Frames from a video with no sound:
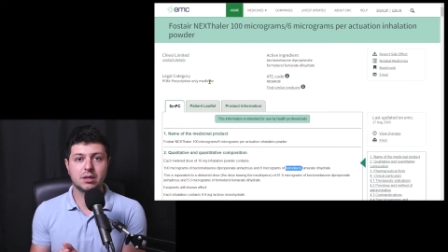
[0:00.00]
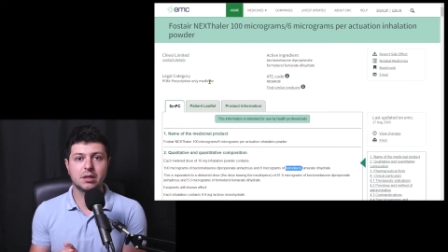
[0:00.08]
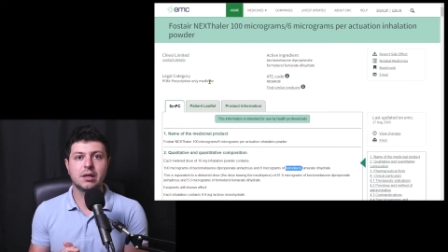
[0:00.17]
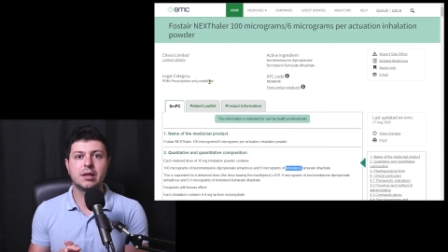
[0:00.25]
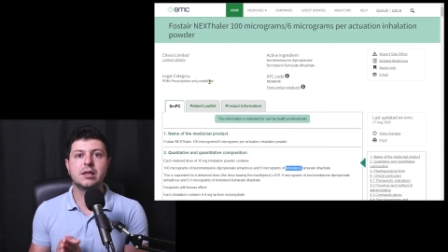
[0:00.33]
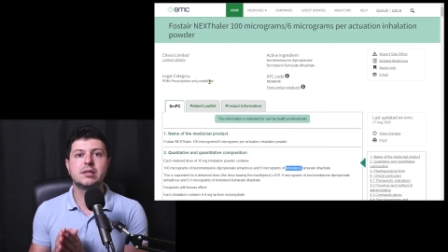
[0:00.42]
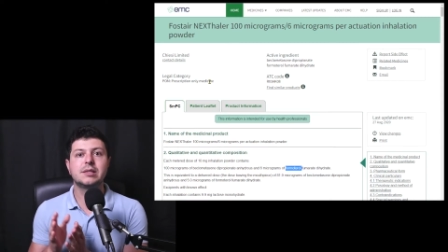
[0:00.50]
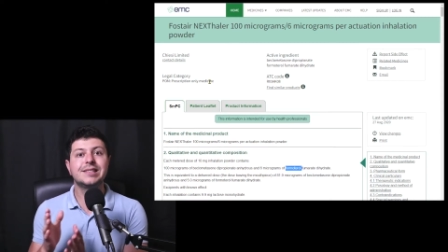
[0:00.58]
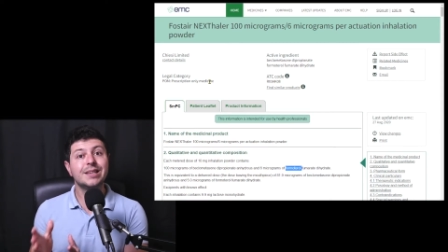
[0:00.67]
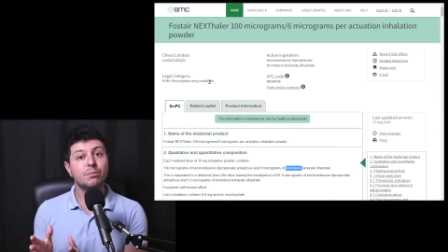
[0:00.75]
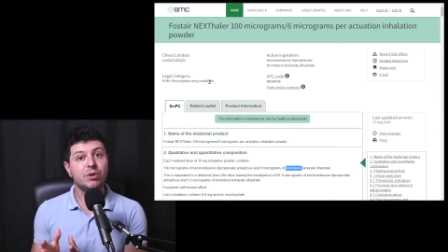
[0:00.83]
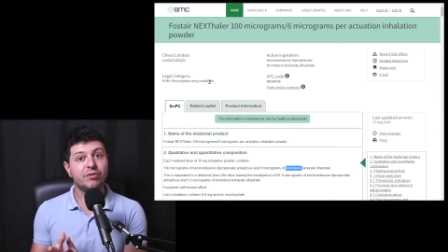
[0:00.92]
It's a
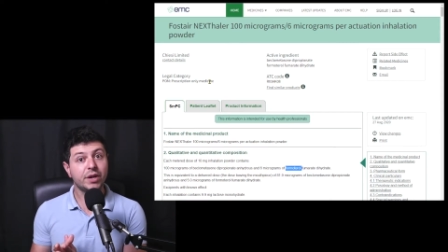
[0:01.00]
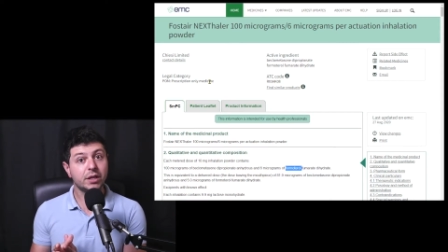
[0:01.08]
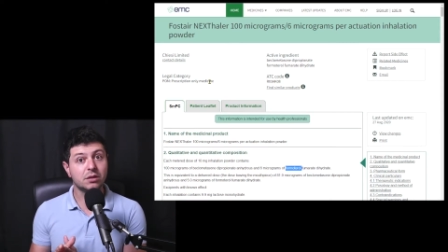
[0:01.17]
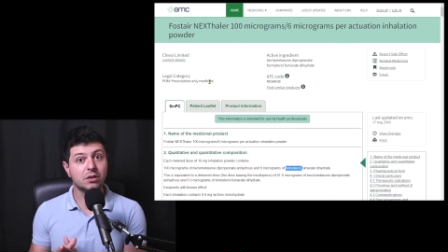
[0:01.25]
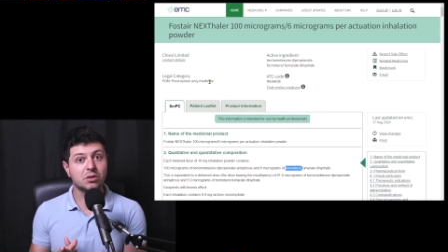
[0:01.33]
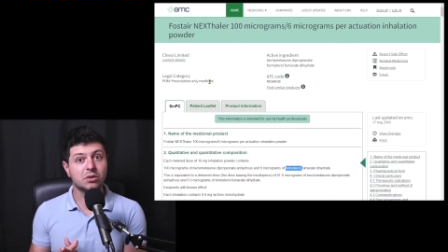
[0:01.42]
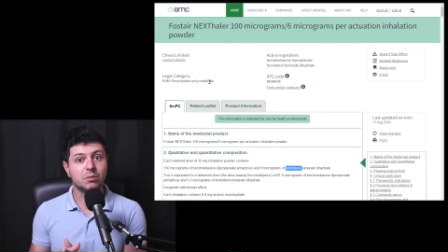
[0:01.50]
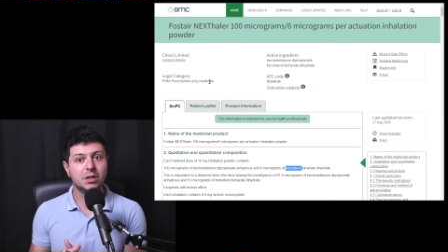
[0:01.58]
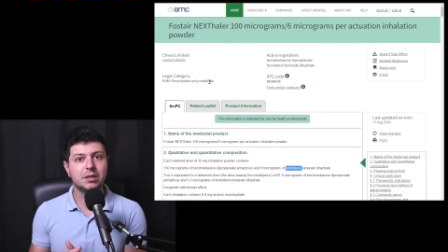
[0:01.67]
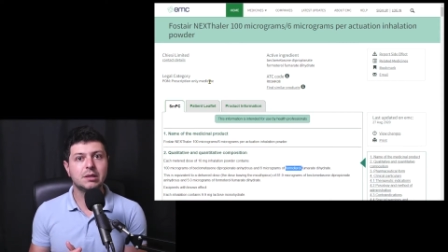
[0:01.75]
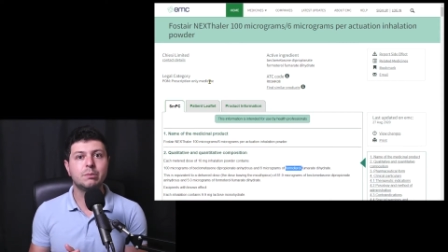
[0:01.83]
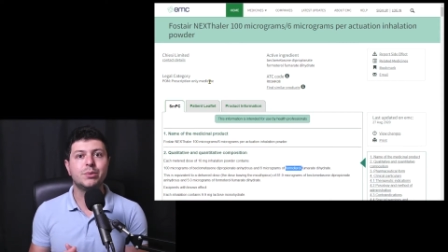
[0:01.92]
simplified document,
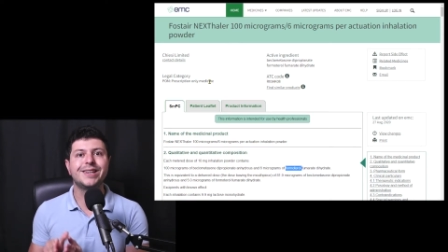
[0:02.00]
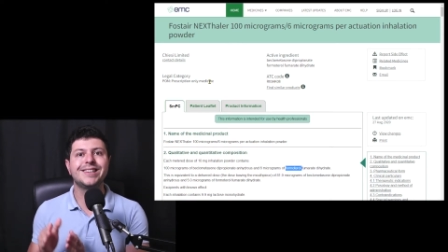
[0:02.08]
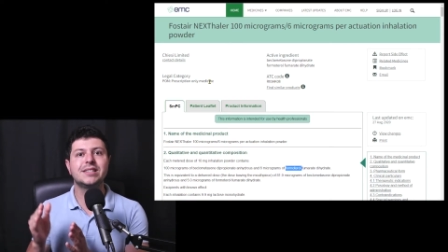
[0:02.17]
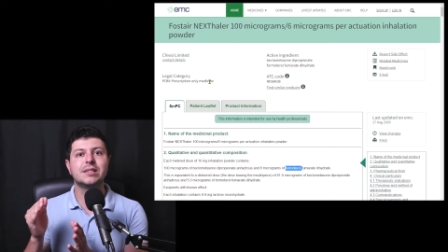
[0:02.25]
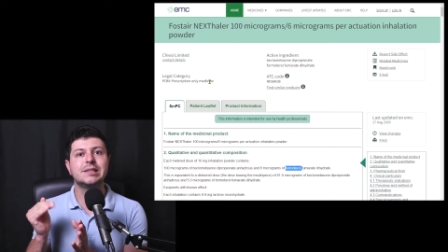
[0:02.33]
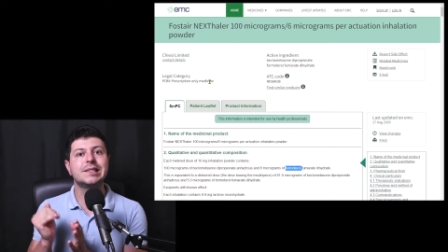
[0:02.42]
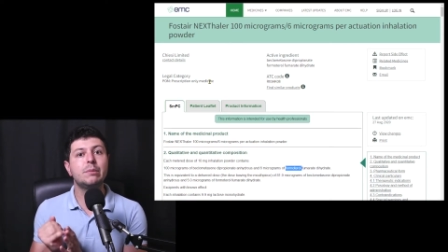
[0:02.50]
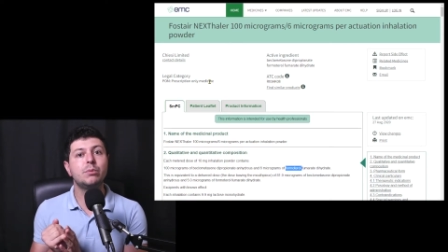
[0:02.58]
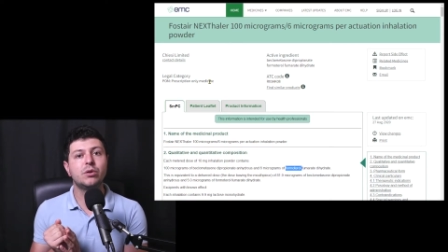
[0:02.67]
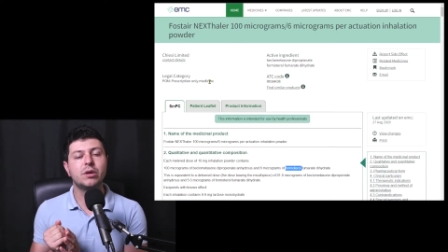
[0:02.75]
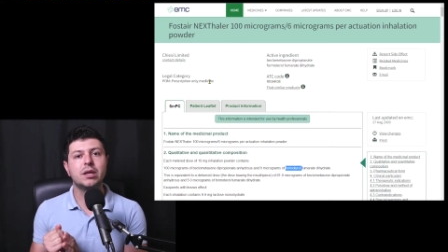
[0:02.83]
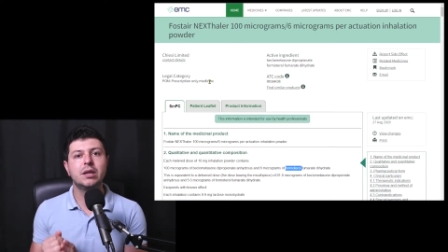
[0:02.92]
but it's a
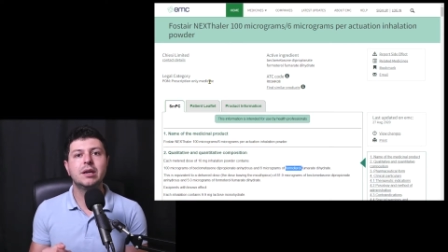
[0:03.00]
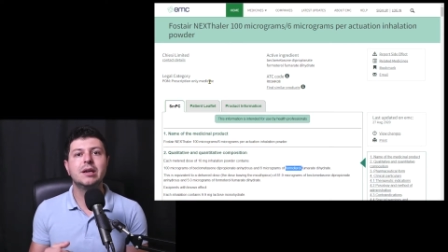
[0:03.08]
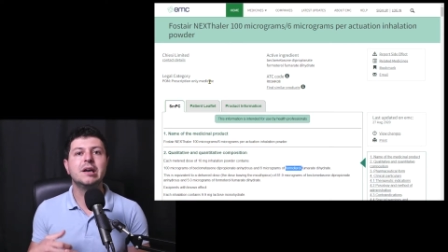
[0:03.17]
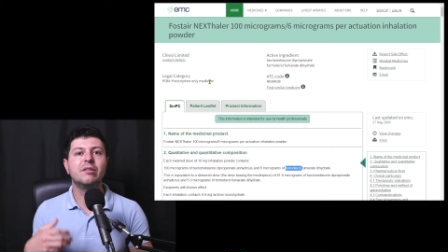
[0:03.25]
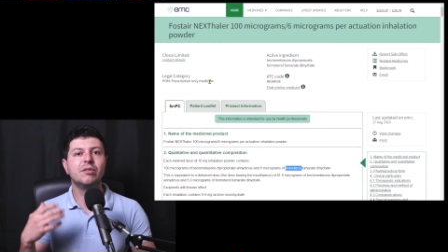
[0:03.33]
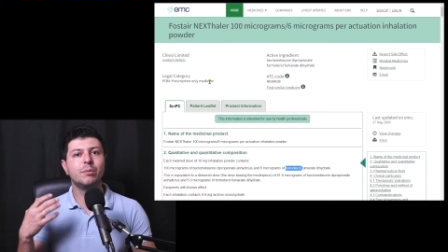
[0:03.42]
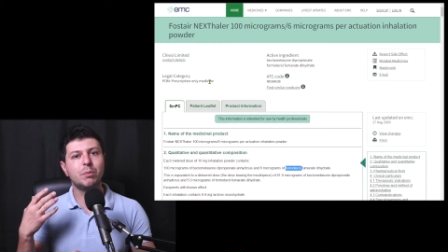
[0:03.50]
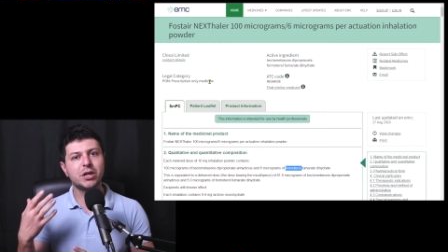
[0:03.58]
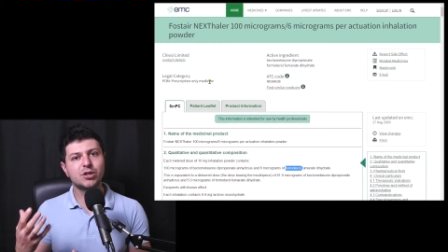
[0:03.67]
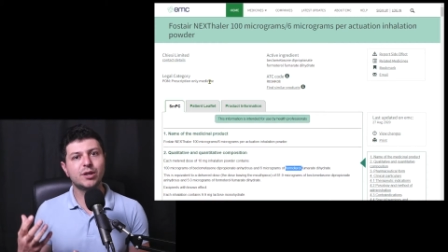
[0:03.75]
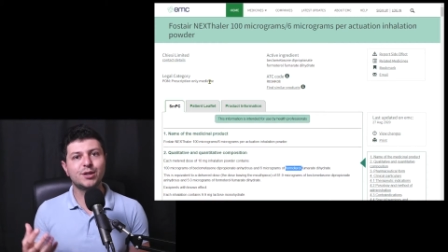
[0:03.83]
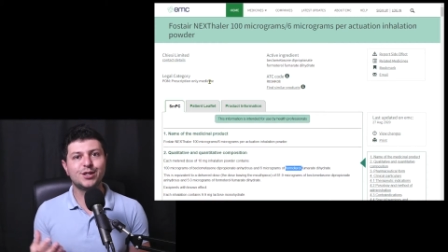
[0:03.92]
summary of a much
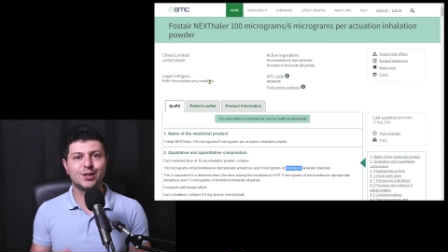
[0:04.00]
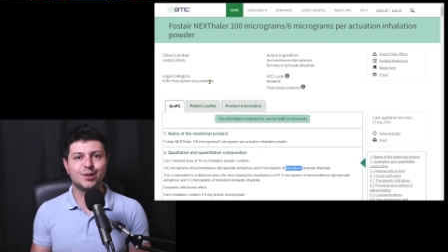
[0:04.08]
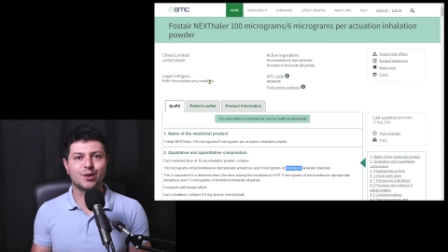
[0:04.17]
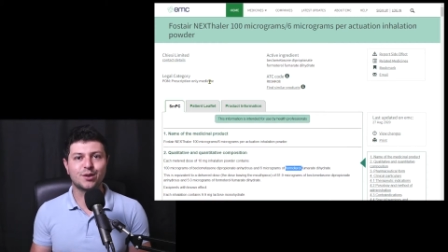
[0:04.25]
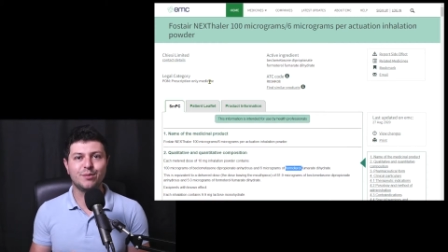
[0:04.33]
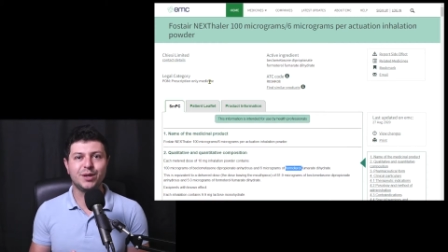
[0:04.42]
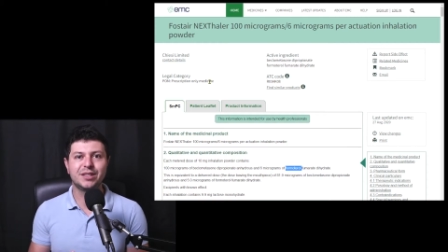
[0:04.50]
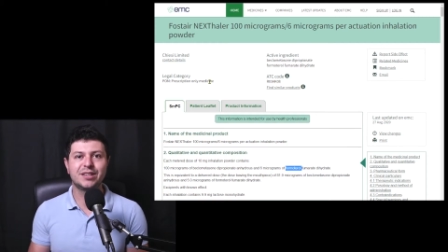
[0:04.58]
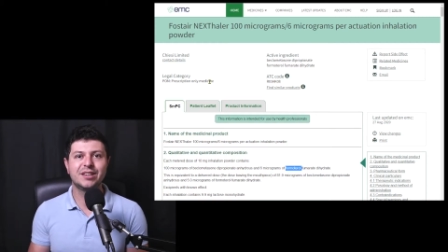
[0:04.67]
larger document,